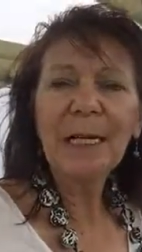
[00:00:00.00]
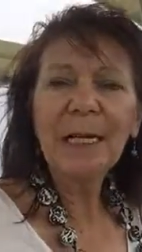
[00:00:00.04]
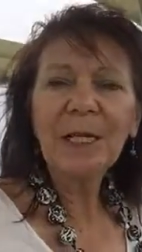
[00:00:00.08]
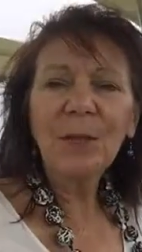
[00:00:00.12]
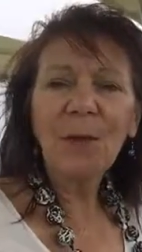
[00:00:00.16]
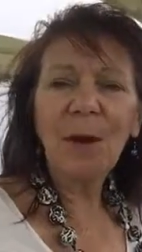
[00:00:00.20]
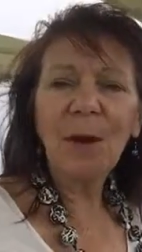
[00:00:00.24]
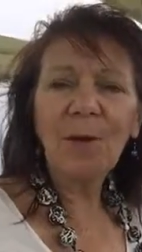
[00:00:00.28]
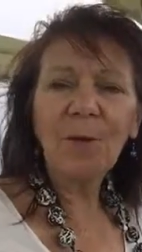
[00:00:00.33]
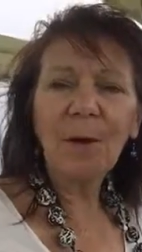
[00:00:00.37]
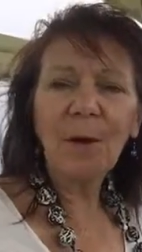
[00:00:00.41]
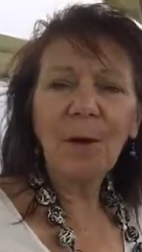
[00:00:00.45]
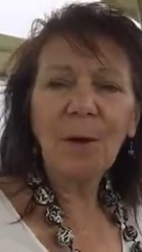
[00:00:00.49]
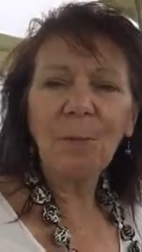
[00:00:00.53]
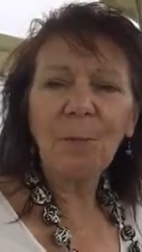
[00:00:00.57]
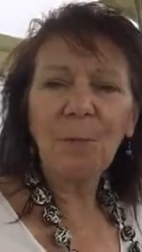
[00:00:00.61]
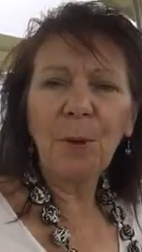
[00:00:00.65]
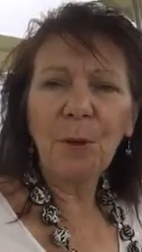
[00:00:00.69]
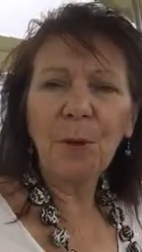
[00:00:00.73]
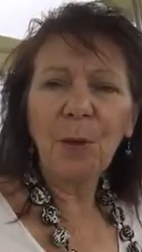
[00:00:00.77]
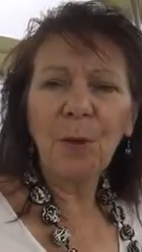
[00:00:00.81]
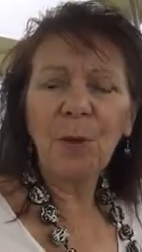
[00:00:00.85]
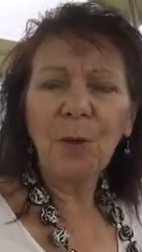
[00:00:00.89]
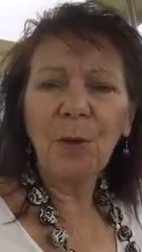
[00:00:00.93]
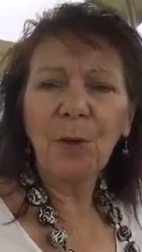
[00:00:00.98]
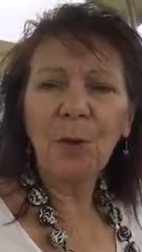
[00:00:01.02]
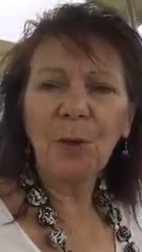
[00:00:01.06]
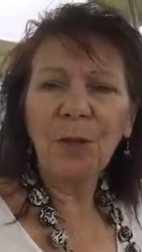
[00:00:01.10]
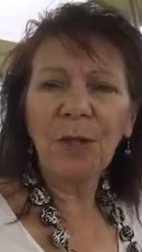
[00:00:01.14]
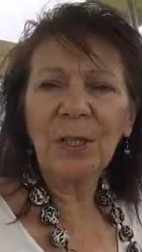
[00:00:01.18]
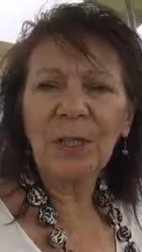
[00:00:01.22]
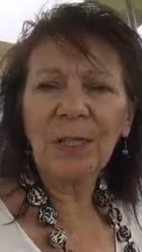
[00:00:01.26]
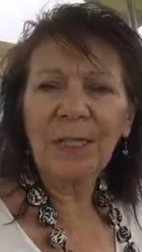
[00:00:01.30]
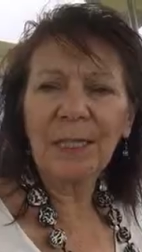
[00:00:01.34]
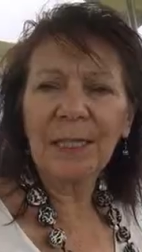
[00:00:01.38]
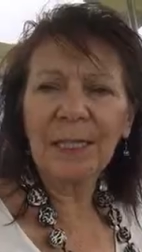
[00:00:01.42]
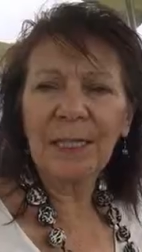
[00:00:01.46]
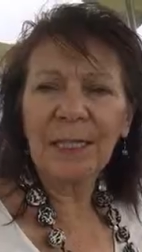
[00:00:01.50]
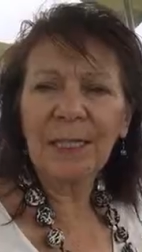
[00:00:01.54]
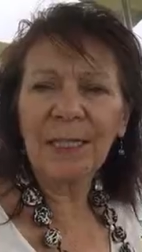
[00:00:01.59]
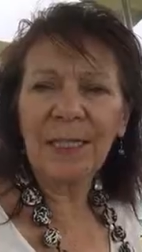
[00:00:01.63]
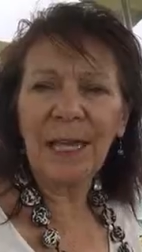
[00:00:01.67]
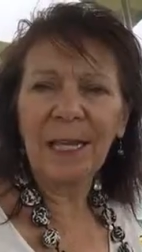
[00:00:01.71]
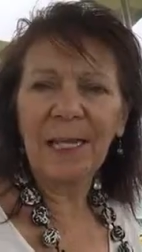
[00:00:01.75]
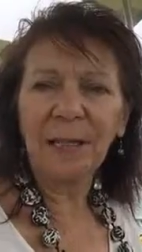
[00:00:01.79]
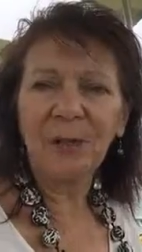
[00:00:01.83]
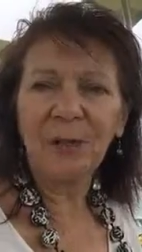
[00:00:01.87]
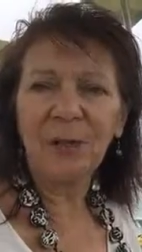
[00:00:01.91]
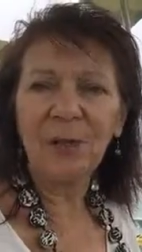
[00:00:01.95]
So I've got a book called The Success
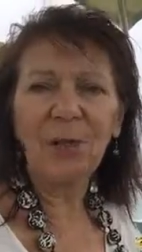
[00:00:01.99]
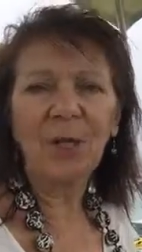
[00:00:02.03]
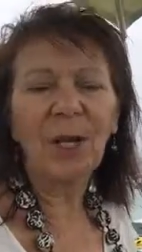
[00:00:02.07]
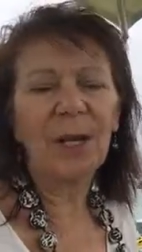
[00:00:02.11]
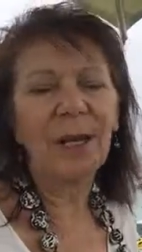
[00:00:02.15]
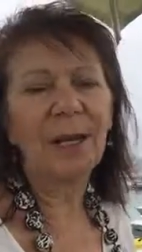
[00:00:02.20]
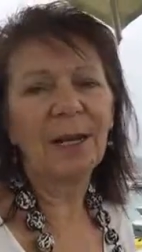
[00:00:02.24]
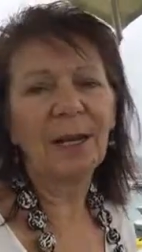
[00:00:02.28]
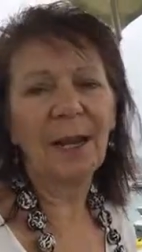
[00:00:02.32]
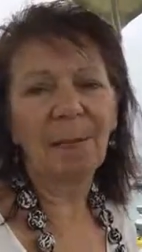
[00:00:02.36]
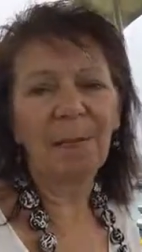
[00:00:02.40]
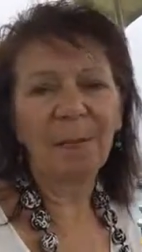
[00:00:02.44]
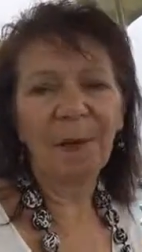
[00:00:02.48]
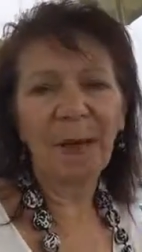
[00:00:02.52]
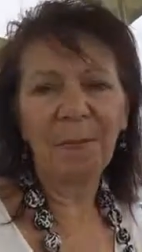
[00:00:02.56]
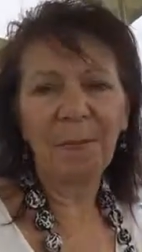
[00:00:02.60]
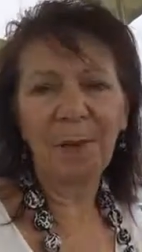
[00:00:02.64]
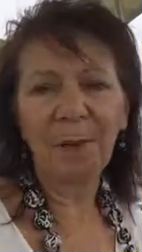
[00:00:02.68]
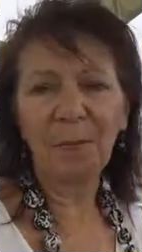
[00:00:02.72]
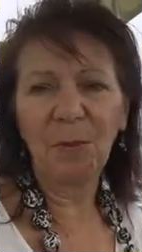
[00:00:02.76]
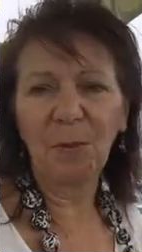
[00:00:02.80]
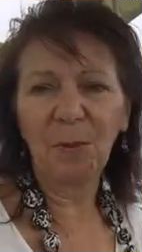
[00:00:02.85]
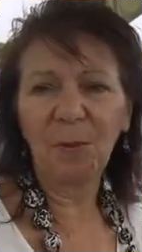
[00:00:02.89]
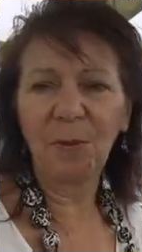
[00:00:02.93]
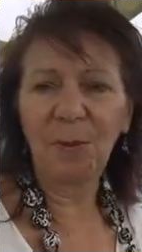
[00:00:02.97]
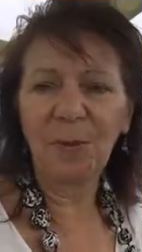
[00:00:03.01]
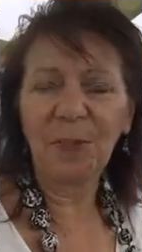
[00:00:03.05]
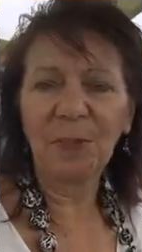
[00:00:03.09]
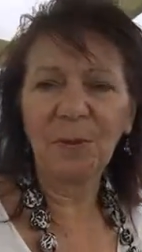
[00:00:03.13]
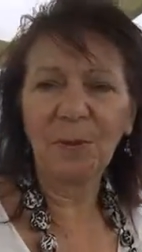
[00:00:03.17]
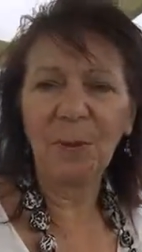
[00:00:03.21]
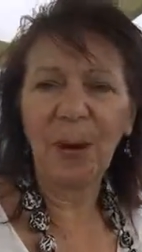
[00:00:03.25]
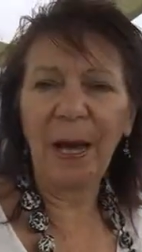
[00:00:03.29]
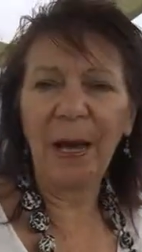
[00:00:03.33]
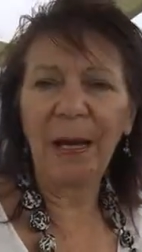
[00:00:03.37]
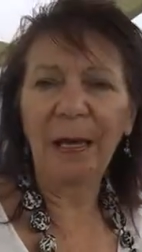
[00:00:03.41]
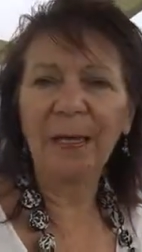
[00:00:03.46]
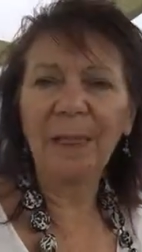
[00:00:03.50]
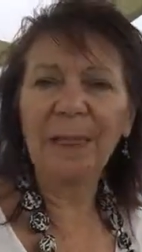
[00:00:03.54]
Attitude and an upcoming movie as well.